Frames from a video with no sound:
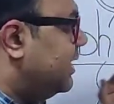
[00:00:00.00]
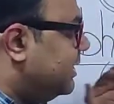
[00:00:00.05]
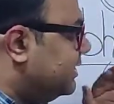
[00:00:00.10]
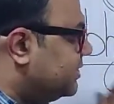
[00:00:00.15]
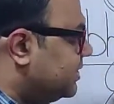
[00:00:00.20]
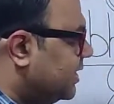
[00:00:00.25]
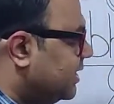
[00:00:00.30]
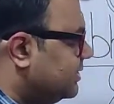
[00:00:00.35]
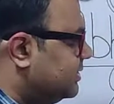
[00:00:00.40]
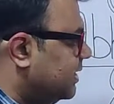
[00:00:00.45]

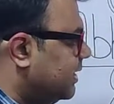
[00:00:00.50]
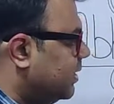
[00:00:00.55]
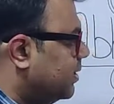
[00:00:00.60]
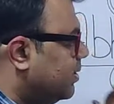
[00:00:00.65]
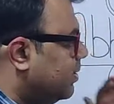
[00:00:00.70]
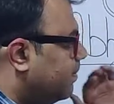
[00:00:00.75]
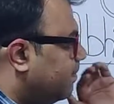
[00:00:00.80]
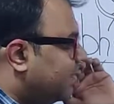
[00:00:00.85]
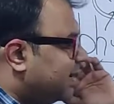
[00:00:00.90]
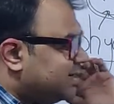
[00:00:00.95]
is
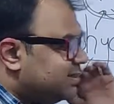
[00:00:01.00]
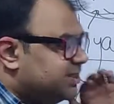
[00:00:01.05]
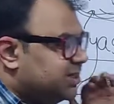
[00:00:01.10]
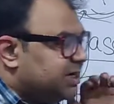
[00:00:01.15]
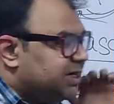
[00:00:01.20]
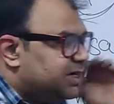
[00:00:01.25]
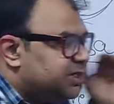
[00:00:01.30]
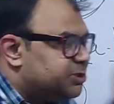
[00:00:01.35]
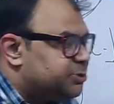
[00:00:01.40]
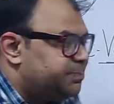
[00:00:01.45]
nothing but the
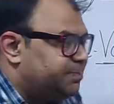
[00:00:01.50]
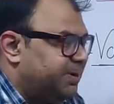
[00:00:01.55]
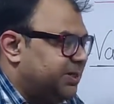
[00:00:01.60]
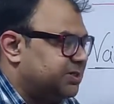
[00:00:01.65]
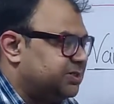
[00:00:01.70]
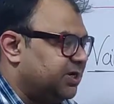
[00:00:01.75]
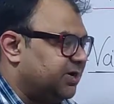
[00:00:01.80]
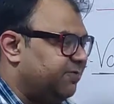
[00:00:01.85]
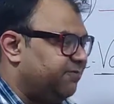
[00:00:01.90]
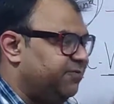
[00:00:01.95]

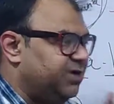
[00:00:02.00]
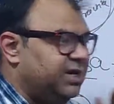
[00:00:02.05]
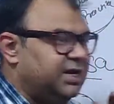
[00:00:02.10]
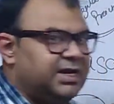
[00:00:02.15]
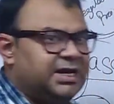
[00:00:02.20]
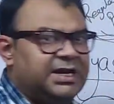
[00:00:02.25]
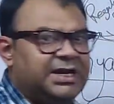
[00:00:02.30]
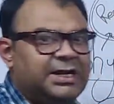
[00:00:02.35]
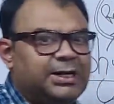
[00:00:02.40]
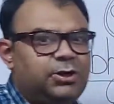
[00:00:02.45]
dispassion. We
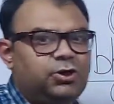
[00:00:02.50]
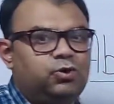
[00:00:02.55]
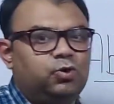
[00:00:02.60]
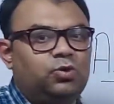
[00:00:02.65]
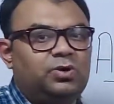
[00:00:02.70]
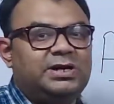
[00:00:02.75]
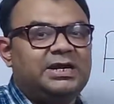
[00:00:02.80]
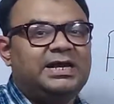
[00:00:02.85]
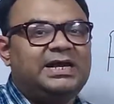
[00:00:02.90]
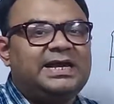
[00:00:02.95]
need
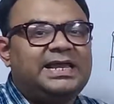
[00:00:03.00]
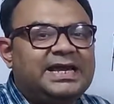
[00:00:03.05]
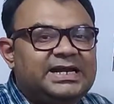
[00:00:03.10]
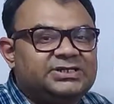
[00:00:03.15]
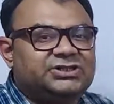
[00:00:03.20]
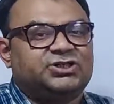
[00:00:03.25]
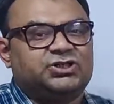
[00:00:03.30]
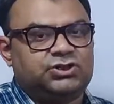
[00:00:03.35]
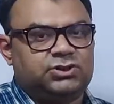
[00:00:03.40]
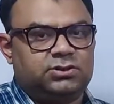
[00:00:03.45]
to
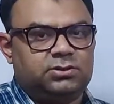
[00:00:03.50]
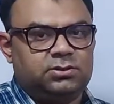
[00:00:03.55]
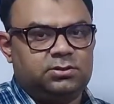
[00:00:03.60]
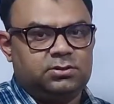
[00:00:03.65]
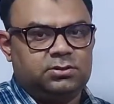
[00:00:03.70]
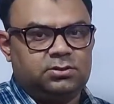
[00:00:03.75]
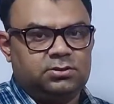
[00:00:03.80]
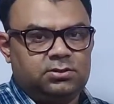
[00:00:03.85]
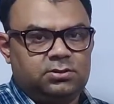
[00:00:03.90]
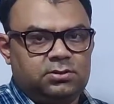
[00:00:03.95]
detach
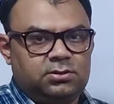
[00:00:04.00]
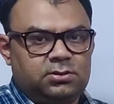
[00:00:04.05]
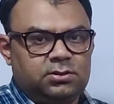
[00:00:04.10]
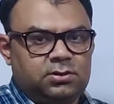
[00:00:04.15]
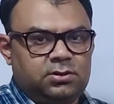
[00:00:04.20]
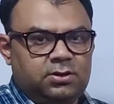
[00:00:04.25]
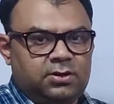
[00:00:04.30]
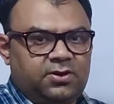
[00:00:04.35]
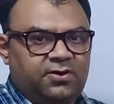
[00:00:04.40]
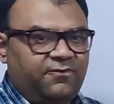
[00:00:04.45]

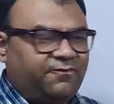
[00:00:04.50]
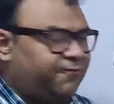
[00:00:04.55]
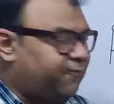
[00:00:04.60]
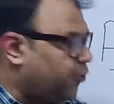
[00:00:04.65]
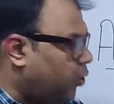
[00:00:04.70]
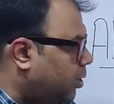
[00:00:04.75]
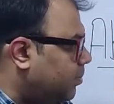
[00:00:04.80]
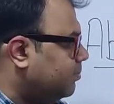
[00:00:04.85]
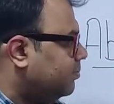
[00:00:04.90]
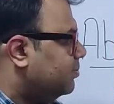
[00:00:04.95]

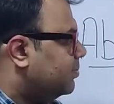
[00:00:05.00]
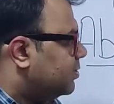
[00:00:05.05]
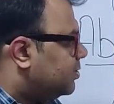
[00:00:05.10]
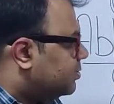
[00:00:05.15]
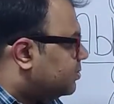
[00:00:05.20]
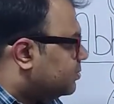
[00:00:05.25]
from